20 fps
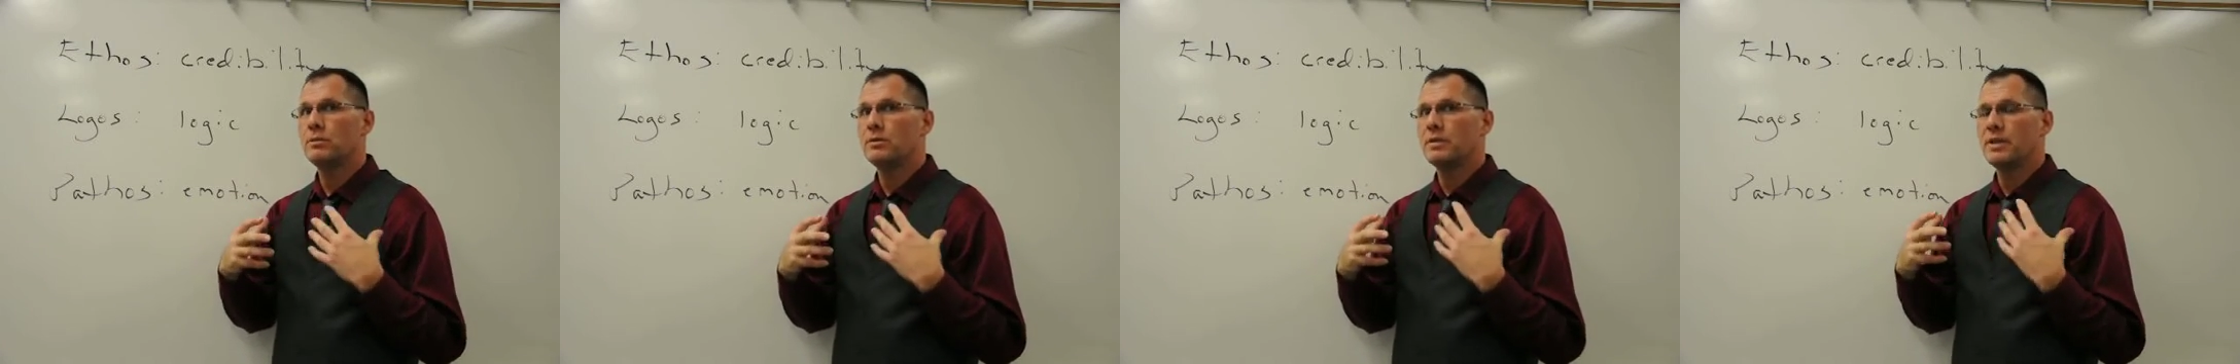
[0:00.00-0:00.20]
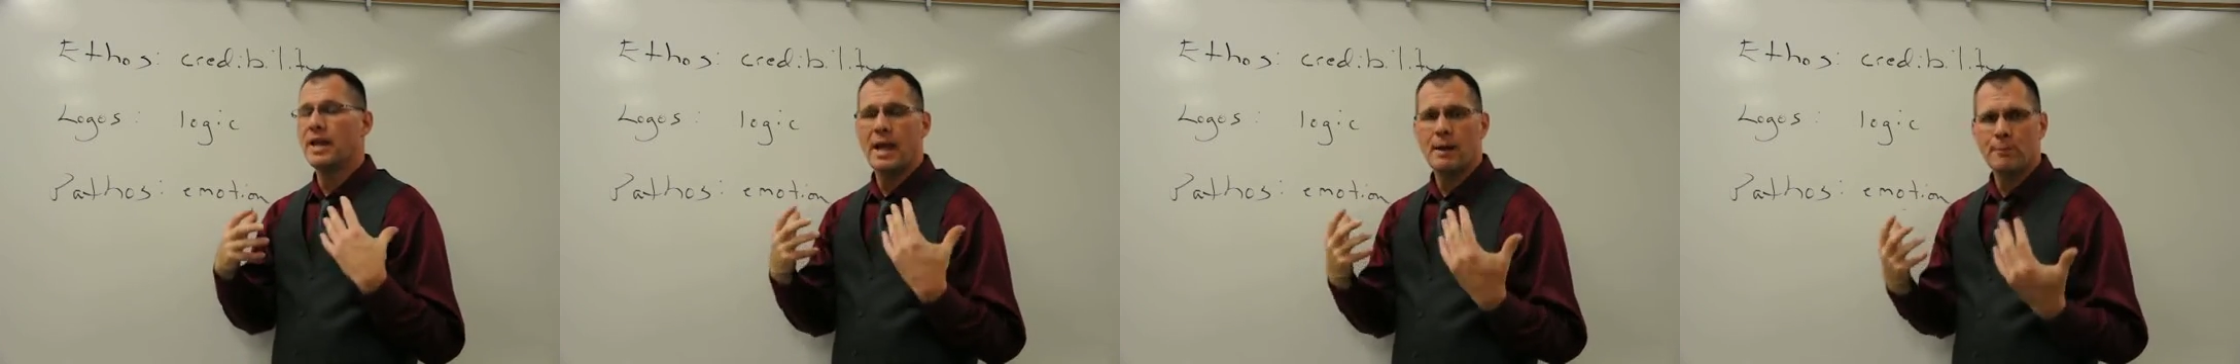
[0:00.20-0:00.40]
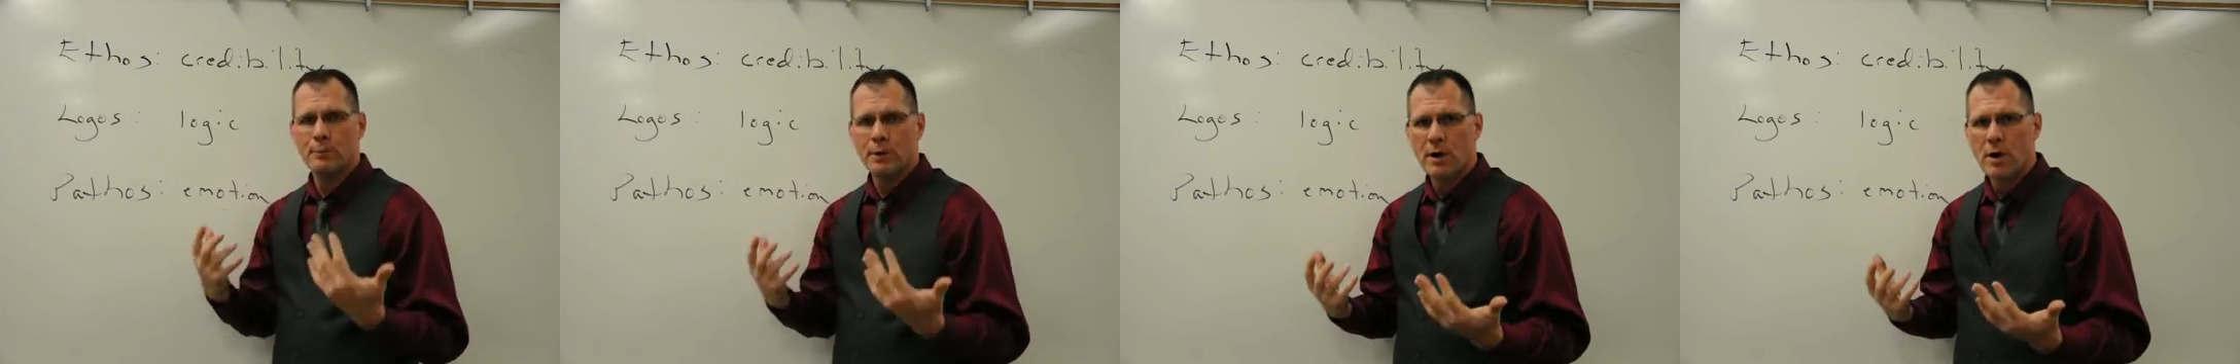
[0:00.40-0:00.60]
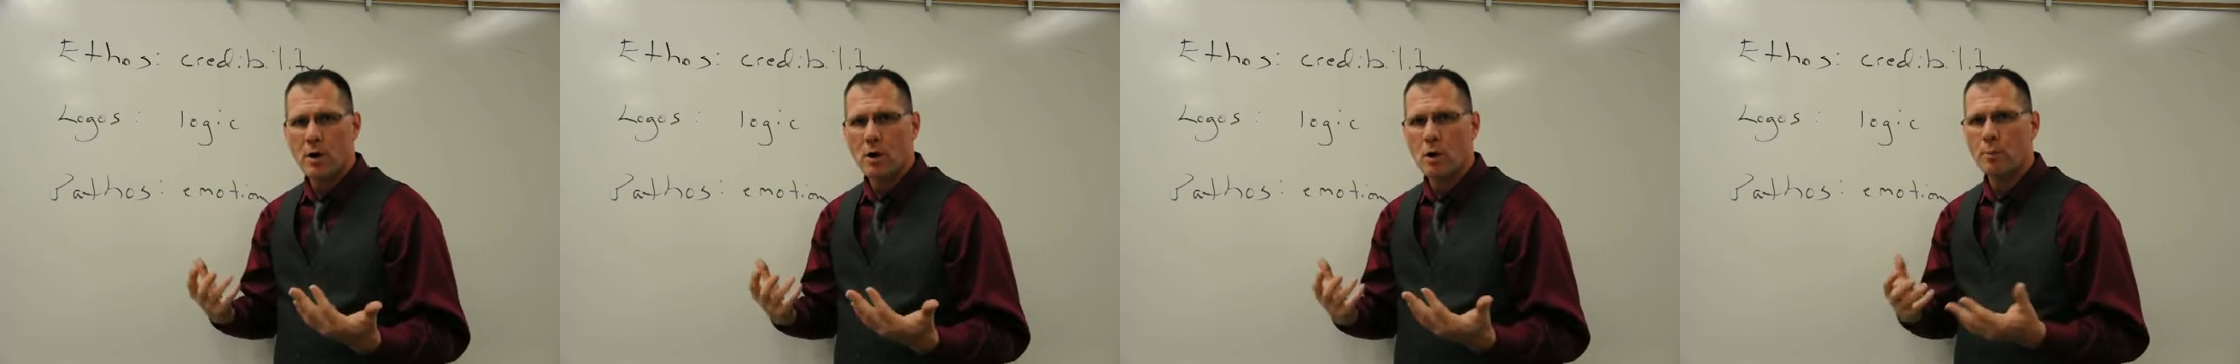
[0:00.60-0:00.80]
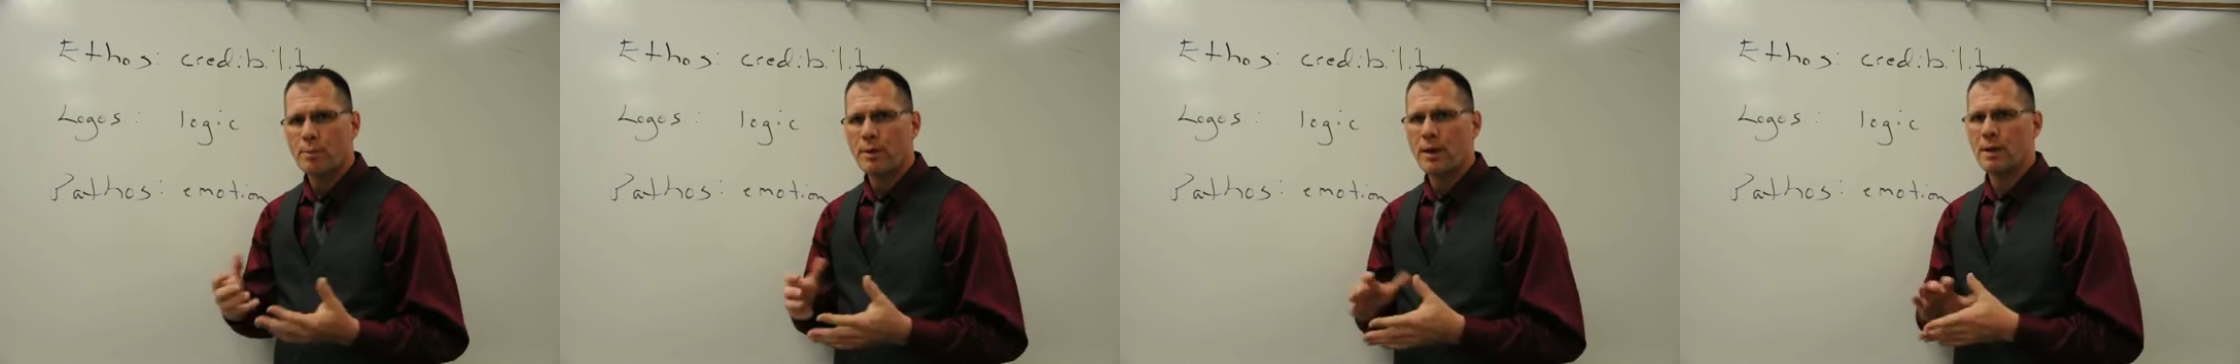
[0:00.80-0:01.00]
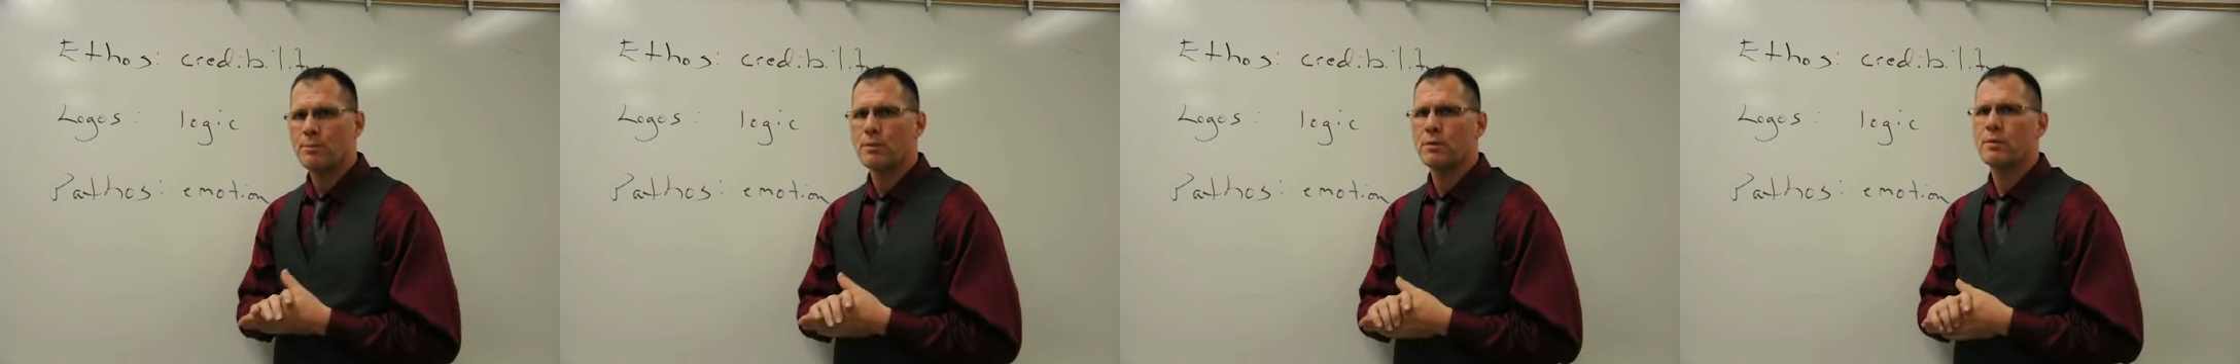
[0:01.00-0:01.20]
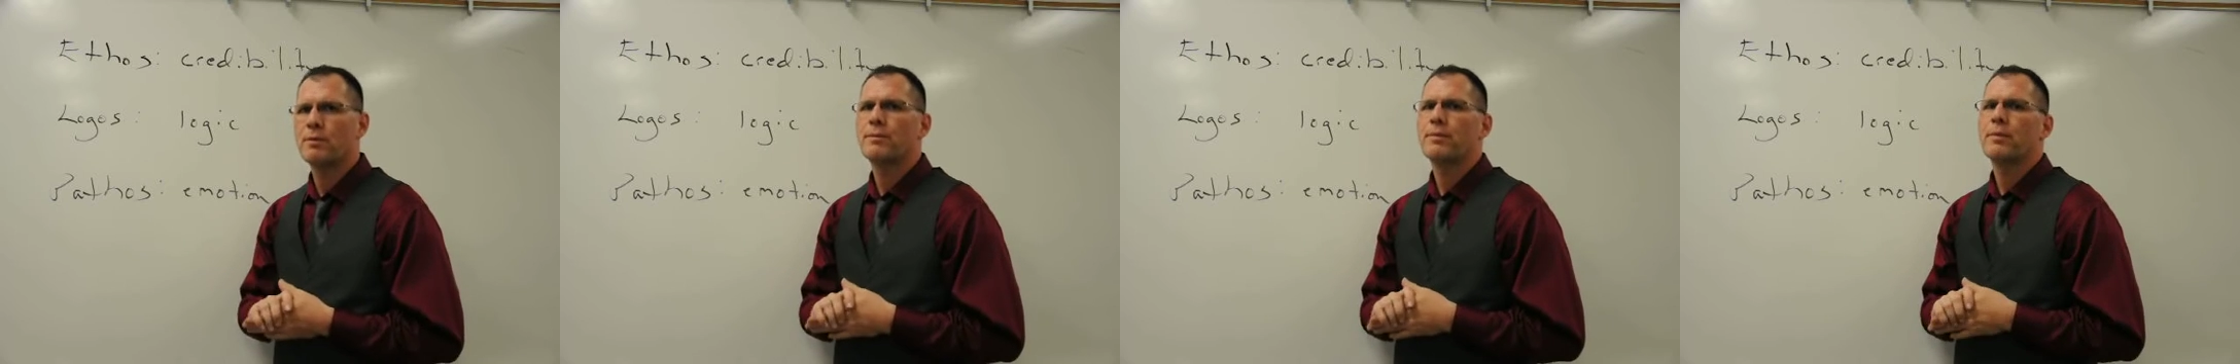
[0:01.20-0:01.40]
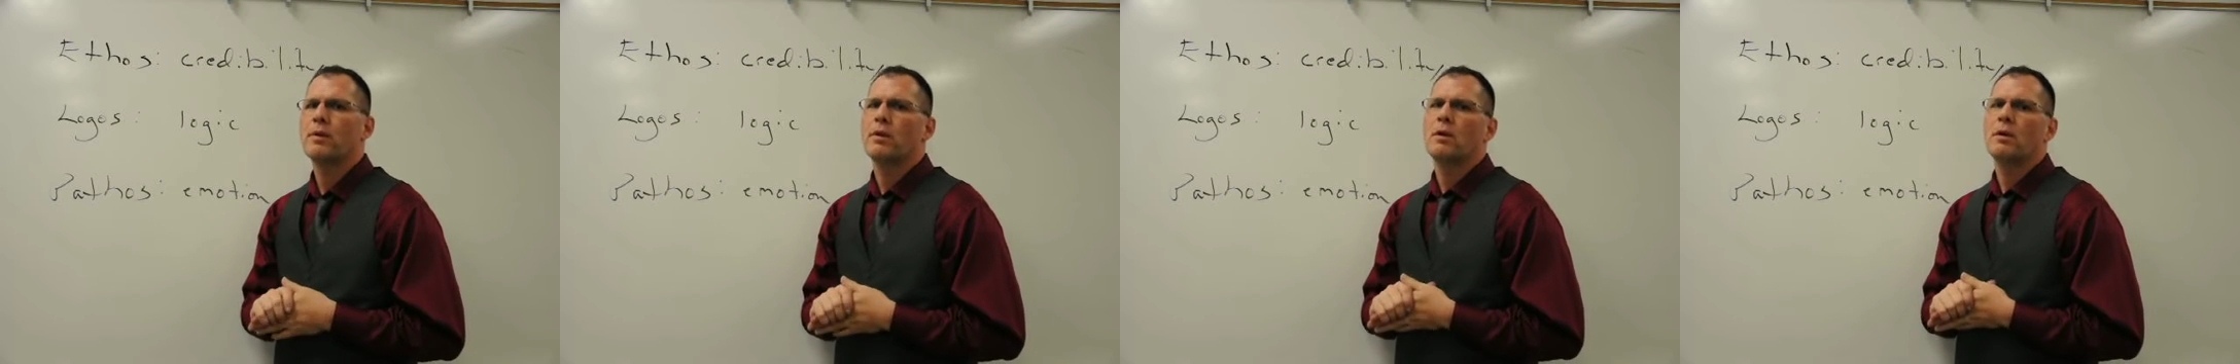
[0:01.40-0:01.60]
name call
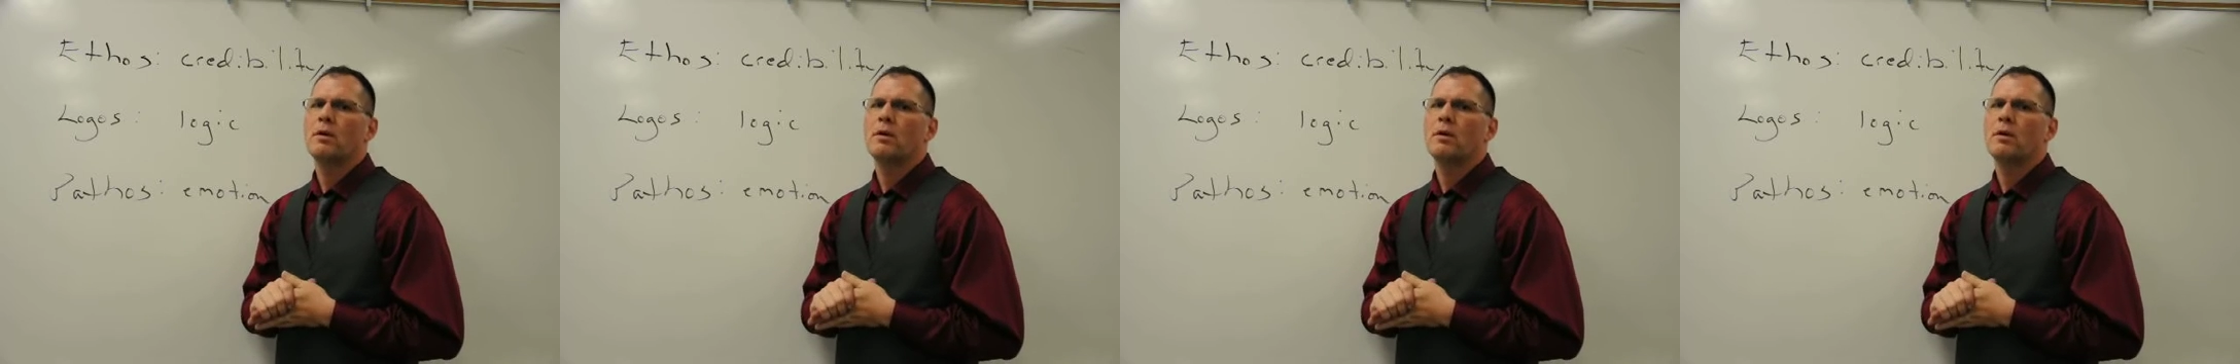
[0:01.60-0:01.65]
people.